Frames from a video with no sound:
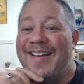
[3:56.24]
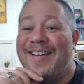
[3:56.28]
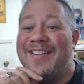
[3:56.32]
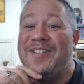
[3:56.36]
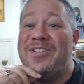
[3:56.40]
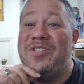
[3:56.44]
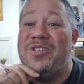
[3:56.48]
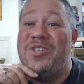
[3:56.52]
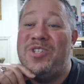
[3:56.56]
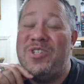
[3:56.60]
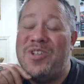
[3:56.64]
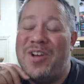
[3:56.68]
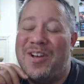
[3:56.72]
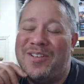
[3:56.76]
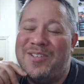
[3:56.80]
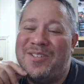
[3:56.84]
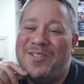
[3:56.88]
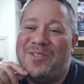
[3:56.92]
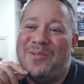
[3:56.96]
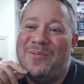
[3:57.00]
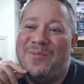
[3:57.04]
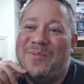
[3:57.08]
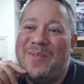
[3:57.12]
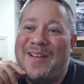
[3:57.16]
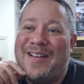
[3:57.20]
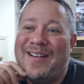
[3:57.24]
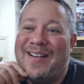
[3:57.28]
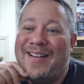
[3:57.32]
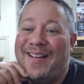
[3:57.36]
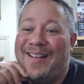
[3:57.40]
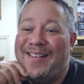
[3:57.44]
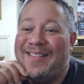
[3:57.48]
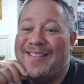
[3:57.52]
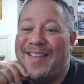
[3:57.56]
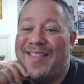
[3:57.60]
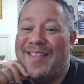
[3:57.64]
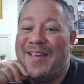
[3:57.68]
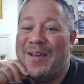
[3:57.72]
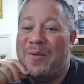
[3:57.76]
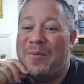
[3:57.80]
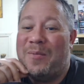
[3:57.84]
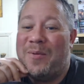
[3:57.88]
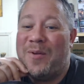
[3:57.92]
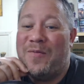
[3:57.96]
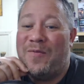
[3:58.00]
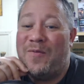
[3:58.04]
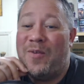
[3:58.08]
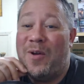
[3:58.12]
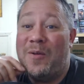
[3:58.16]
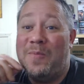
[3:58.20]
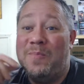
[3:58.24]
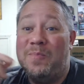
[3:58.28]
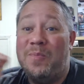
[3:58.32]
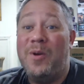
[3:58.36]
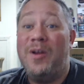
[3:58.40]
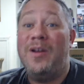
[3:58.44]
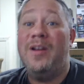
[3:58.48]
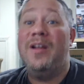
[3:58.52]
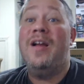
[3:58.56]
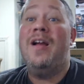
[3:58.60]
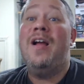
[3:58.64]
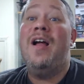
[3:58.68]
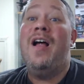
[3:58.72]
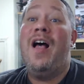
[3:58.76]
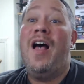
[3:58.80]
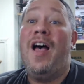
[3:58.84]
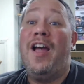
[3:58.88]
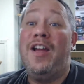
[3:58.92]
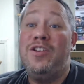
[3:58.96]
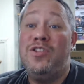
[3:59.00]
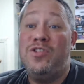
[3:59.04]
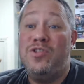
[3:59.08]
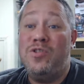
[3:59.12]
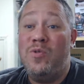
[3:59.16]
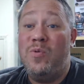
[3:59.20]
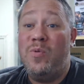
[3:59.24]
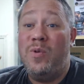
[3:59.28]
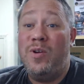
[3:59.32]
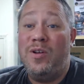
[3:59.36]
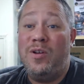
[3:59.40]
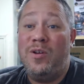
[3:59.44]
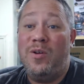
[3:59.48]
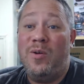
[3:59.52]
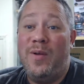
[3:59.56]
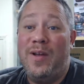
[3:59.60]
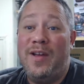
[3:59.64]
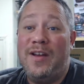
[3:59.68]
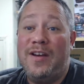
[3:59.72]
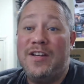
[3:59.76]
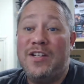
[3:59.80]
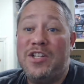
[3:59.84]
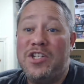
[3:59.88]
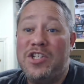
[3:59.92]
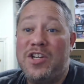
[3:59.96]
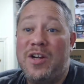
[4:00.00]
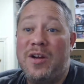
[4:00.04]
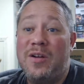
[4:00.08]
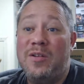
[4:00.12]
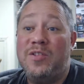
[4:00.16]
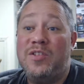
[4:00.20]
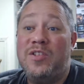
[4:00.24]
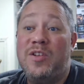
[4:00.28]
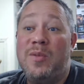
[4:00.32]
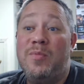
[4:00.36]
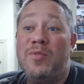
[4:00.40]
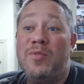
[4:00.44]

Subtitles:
just to read it, because I think it would be fun. But I do want to go in and share some of the